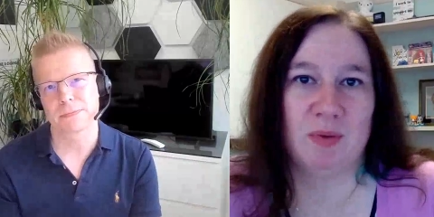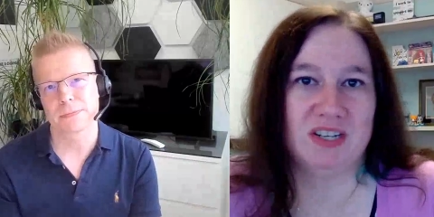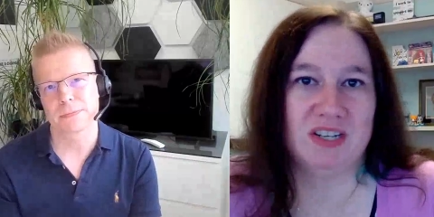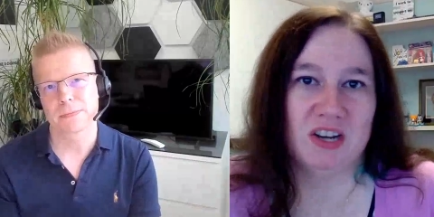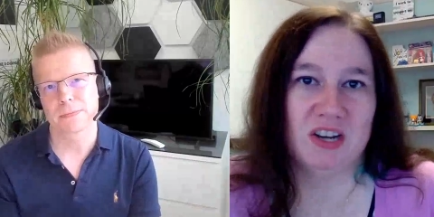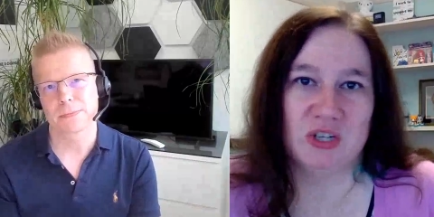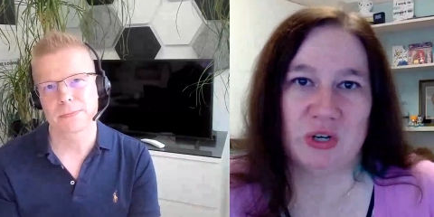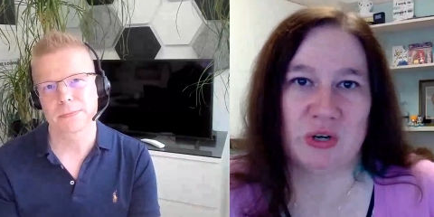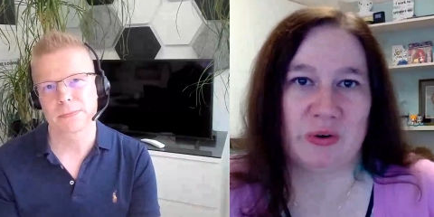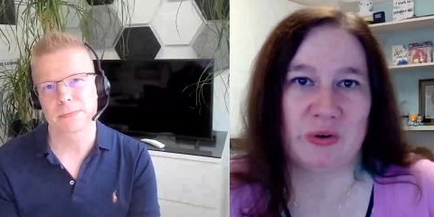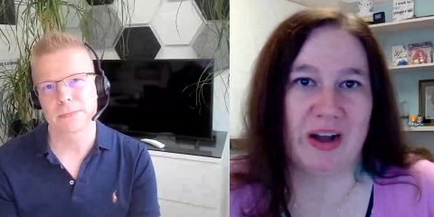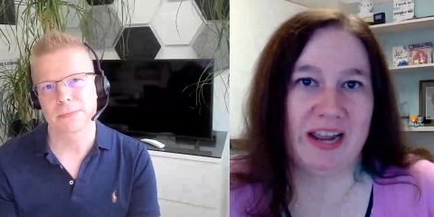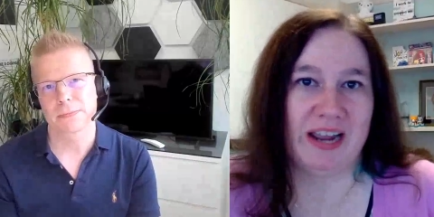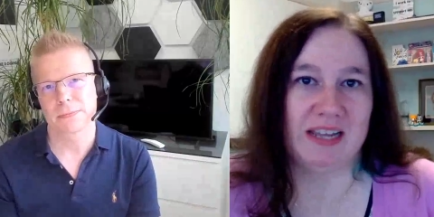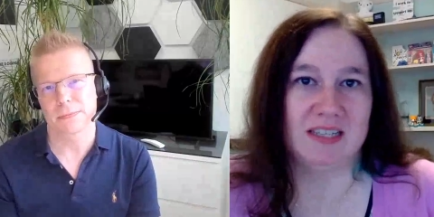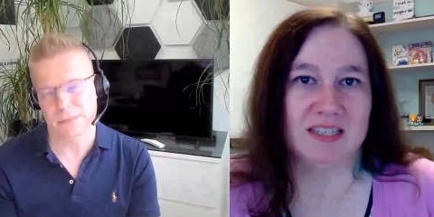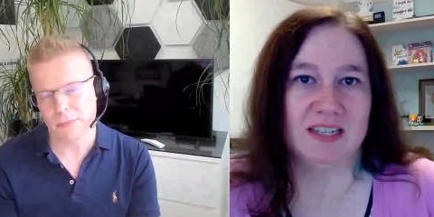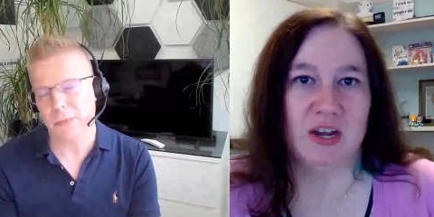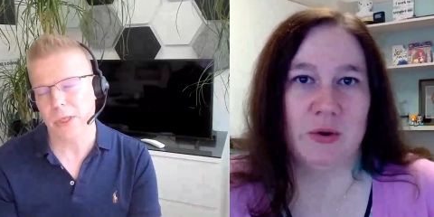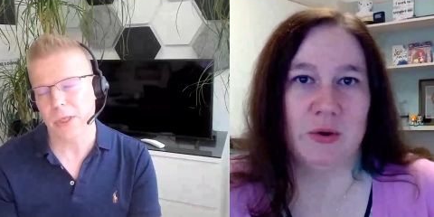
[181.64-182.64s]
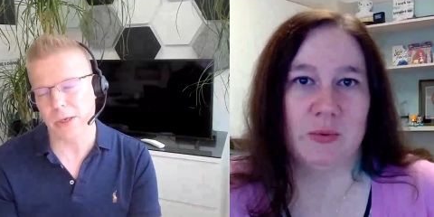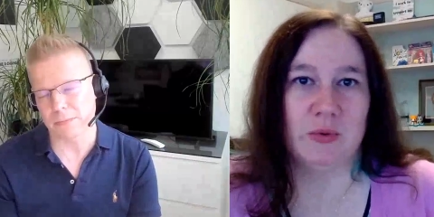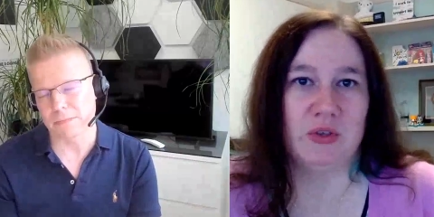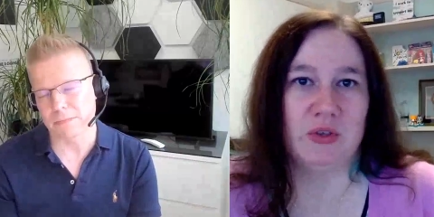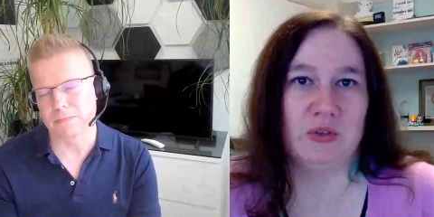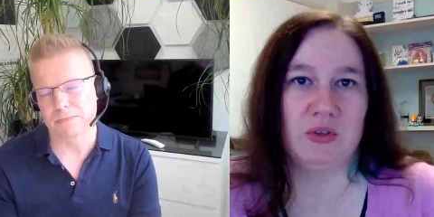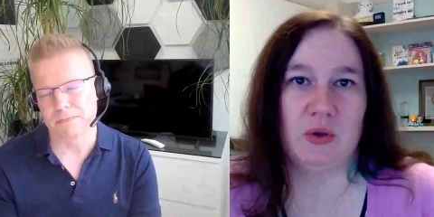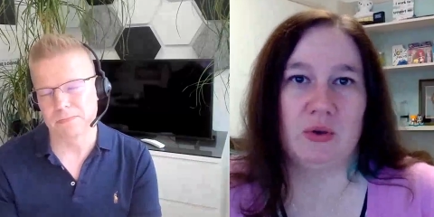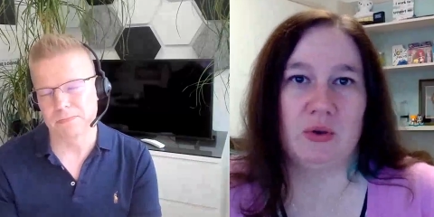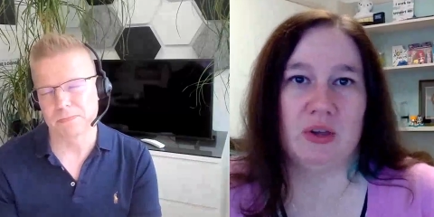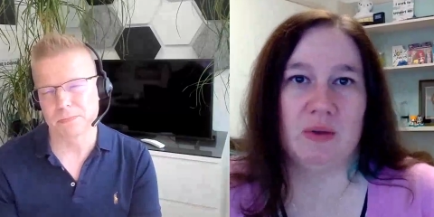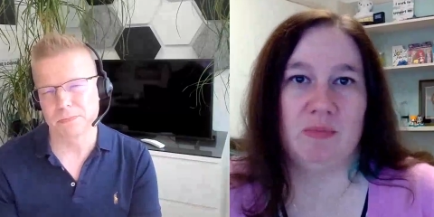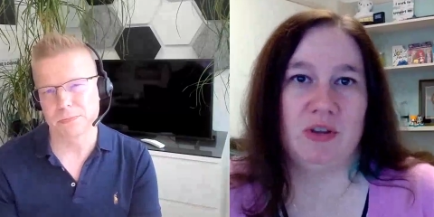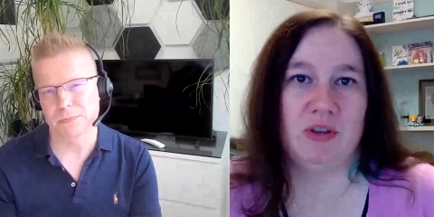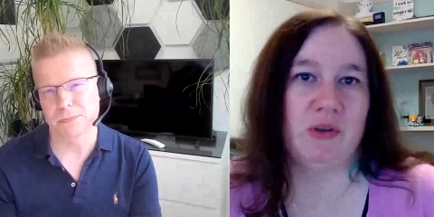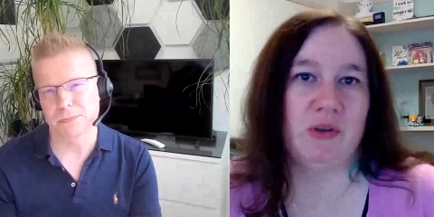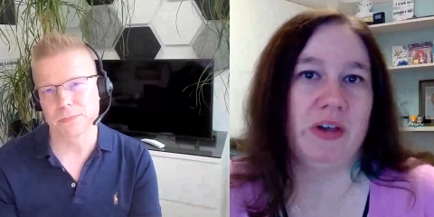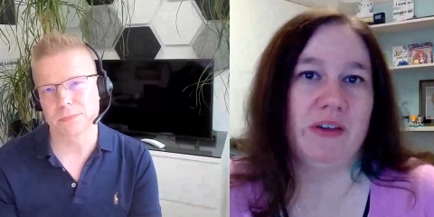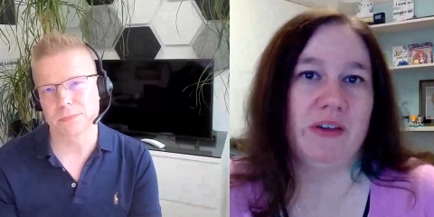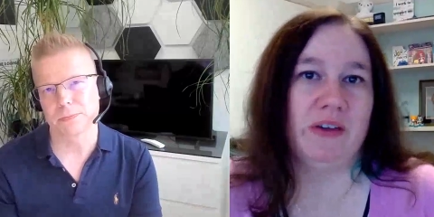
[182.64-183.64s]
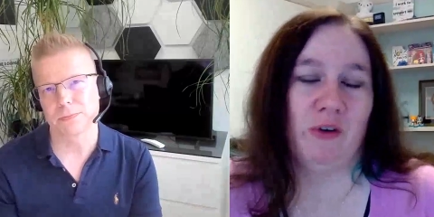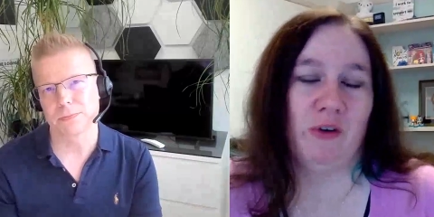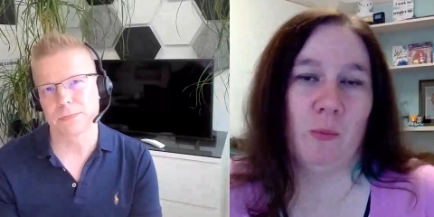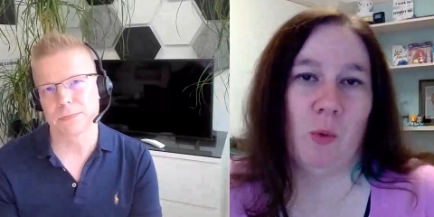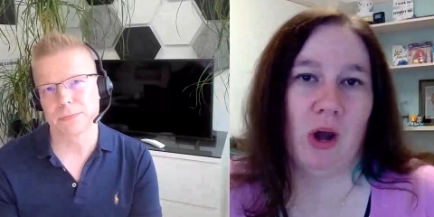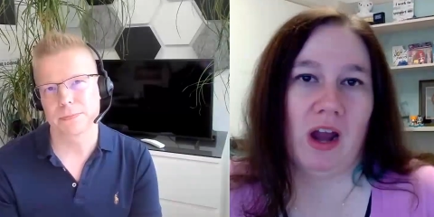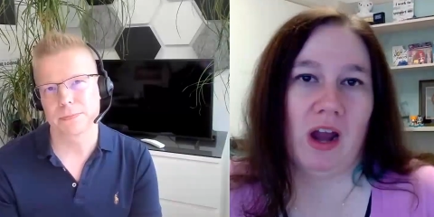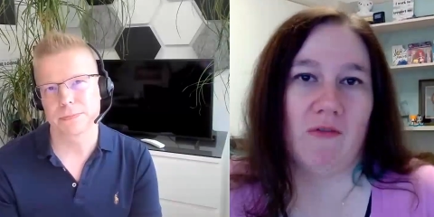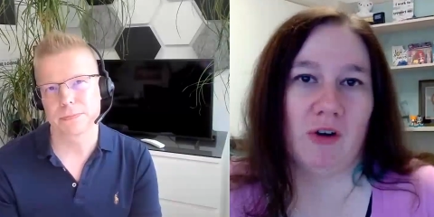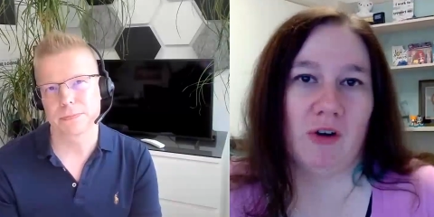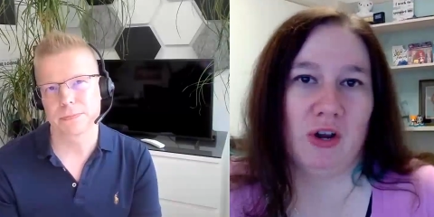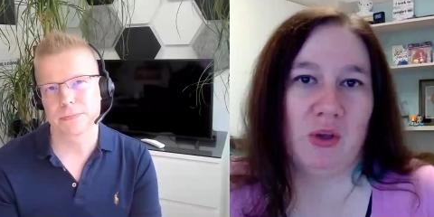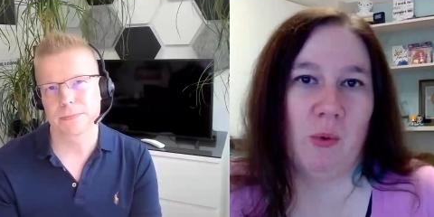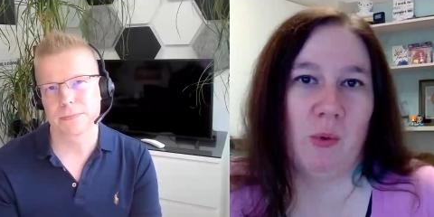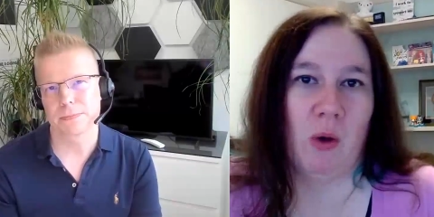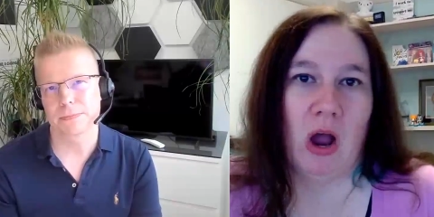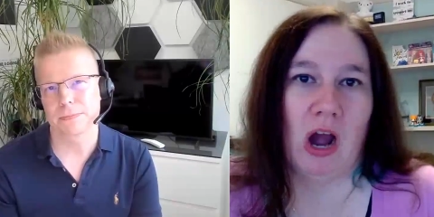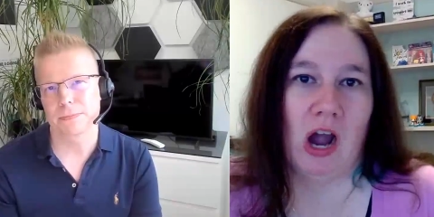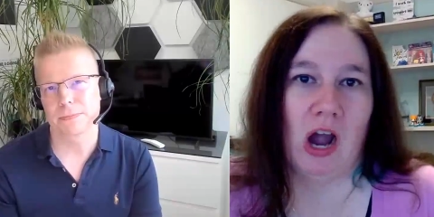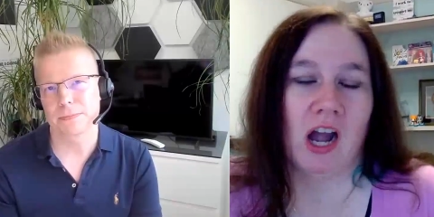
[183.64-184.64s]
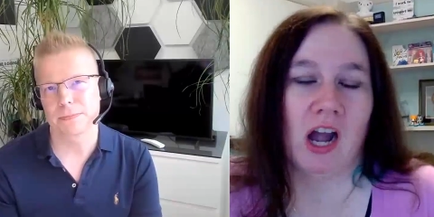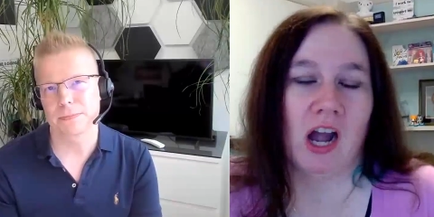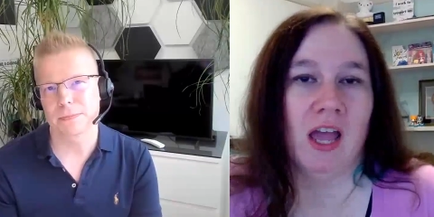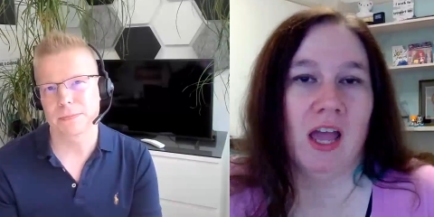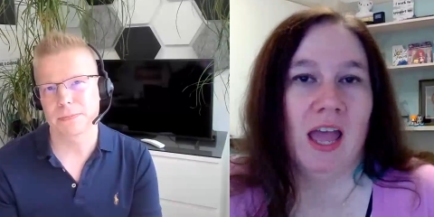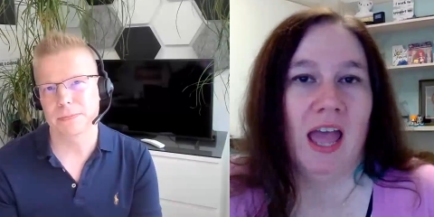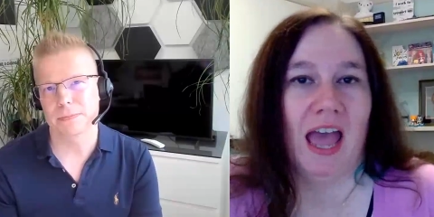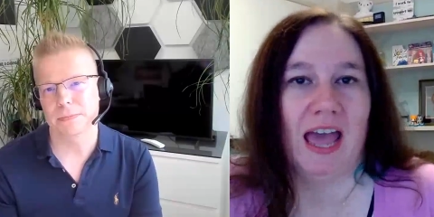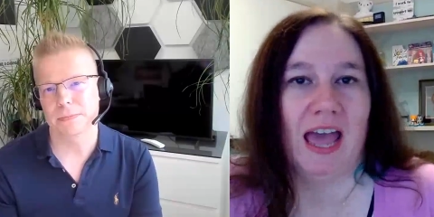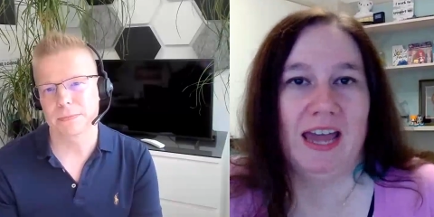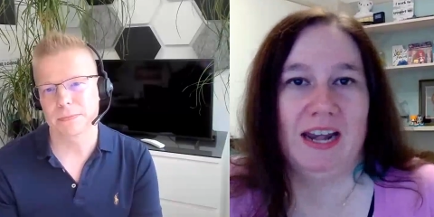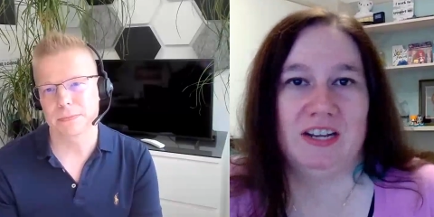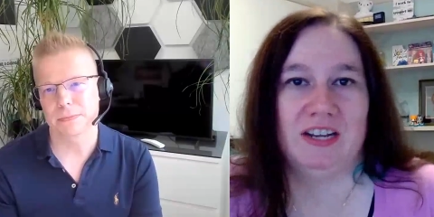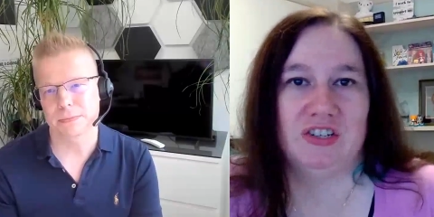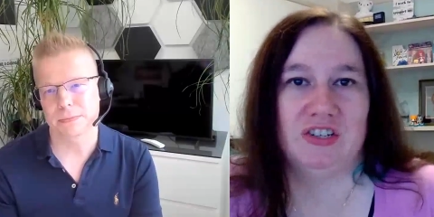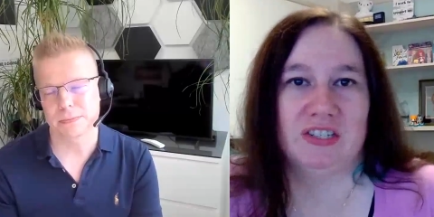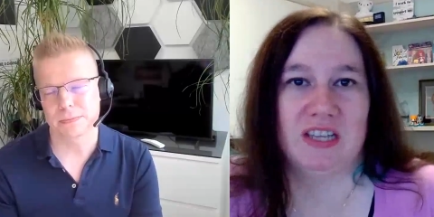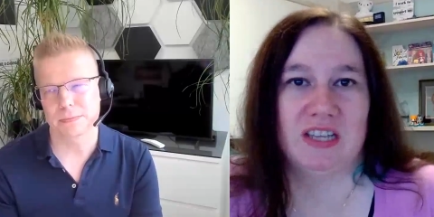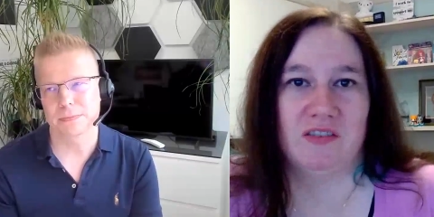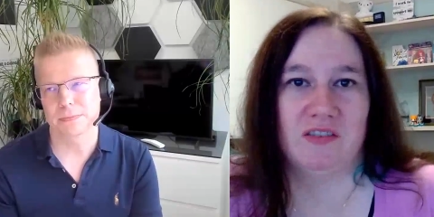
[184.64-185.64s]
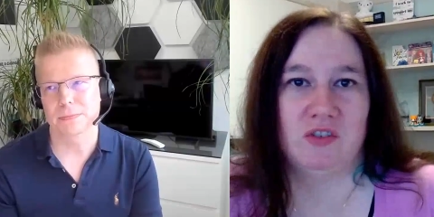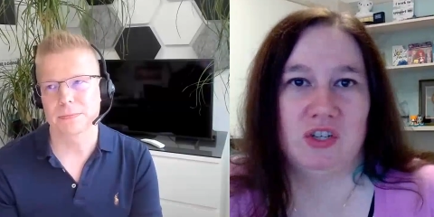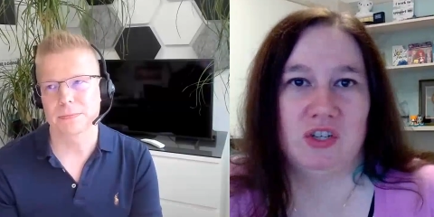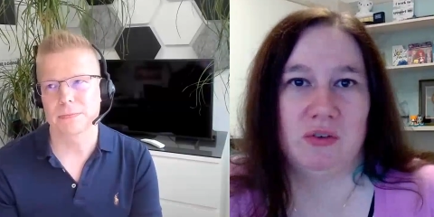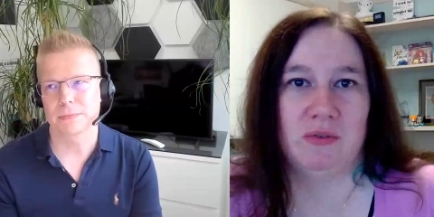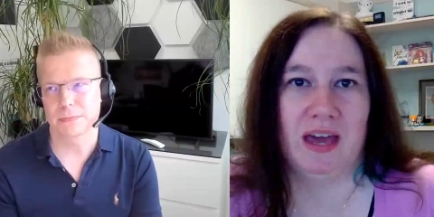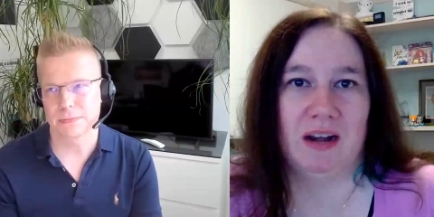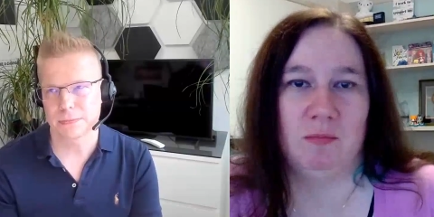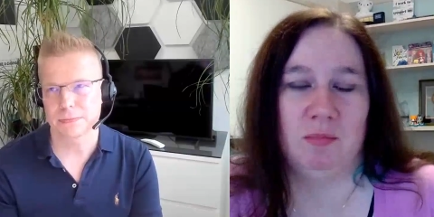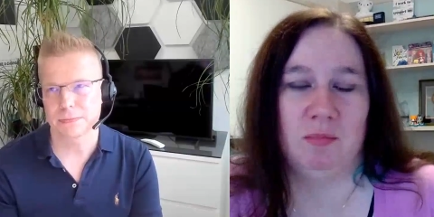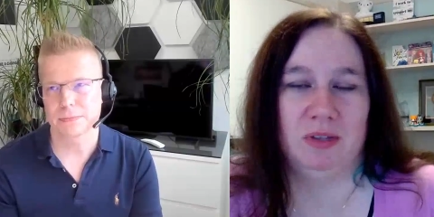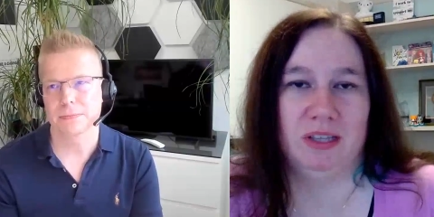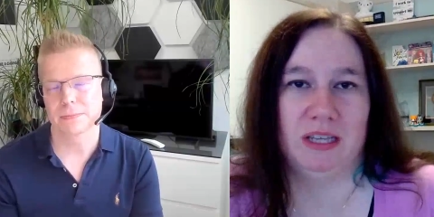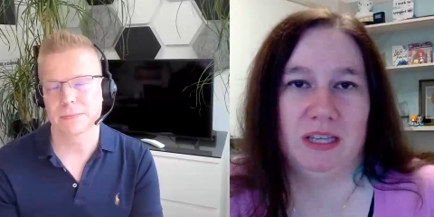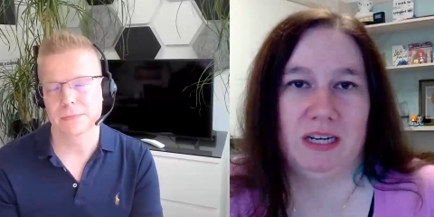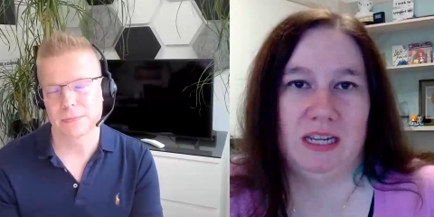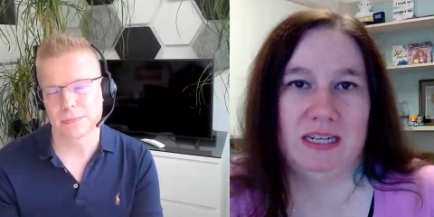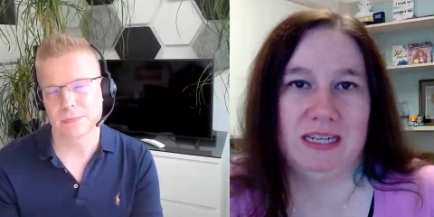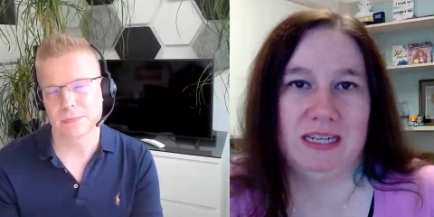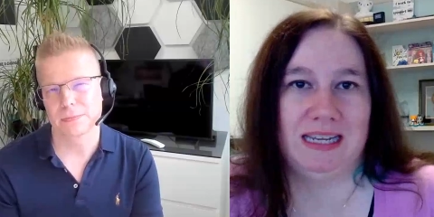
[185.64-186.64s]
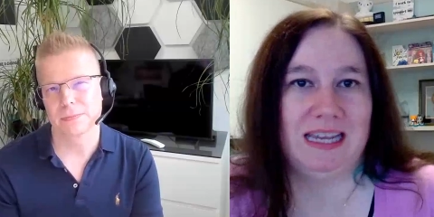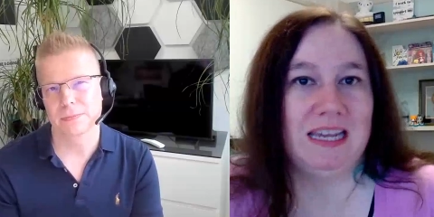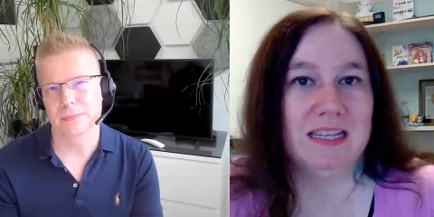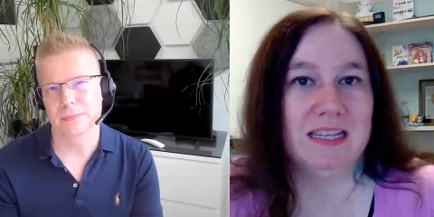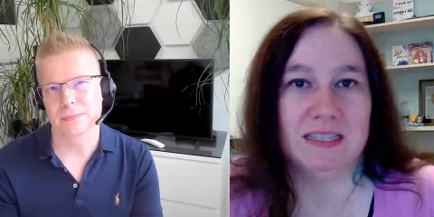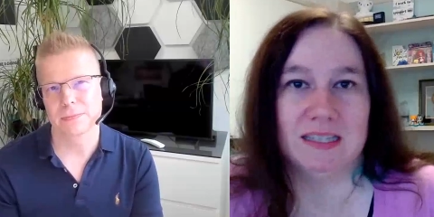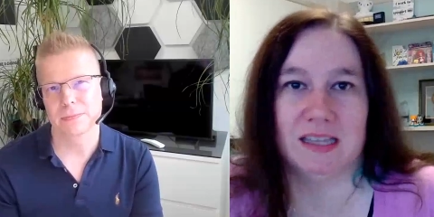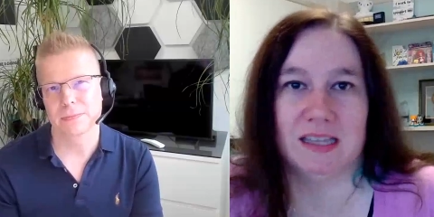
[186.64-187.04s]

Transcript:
Speaker 1: that potential right so yep. you can do it from wherever you are and it just gives you that ability to